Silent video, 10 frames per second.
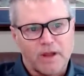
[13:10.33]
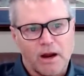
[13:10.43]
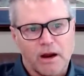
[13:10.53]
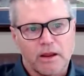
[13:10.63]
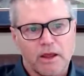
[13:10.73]

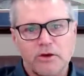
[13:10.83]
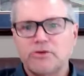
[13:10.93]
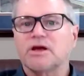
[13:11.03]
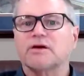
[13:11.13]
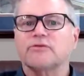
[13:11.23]
our code
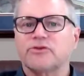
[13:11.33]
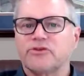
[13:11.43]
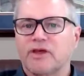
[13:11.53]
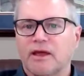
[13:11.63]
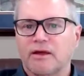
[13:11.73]
coverage
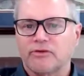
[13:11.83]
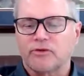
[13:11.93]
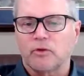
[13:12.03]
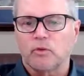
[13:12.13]
counts